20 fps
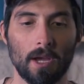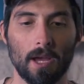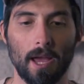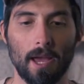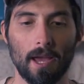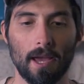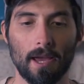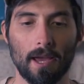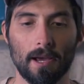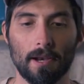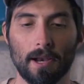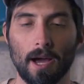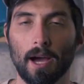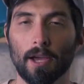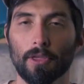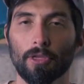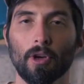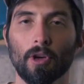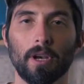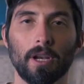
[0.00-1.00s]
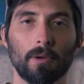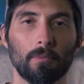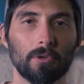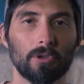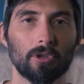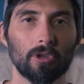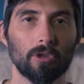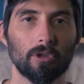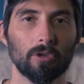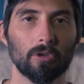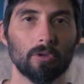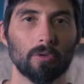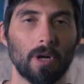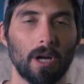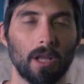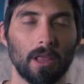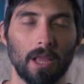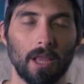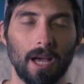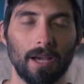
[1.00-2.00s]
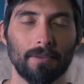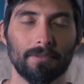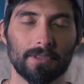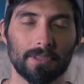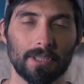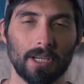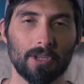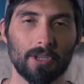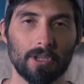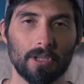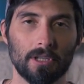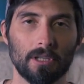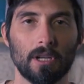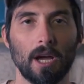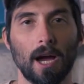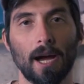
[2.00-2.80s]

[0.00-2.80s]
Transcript: And I thought I would do a live session.